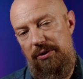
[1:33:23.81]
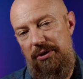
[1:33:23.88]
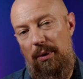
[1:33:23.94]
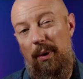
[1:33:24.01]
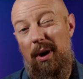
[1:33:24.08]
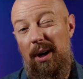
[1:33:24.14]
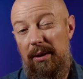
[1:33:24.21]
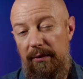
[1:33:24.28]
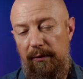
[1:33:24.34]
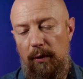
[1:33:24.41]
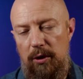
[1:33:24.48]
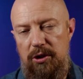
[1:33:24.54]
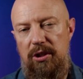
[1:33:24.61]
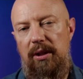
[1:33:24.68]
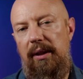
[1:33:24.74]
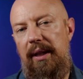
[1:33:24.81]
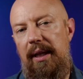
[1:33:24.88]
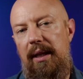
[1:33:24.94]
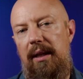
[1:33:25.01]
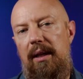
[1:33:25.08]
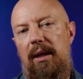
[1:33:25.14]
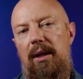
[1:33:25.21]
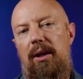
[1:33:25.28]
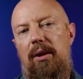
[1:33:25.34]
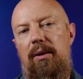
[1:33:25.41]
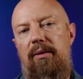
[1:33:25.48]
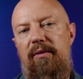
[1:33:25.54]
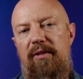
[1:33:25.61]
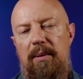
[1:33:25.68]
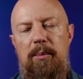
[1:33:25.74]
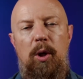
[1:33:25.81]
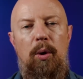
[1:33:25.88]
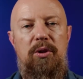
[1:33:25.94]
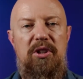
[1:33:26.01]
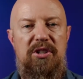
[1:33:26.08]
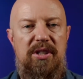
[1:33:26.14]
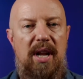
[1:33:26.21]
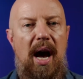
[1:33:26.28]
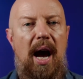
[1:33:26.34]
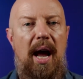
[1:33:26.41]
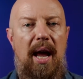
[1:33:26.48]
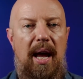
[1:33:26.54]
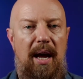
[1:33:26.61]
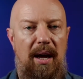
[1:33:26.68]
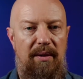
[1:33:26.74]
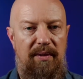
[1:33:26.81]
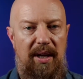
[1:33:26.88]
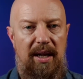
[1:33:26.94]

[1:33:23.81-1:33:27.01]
So unfortunately, Vimeo does not have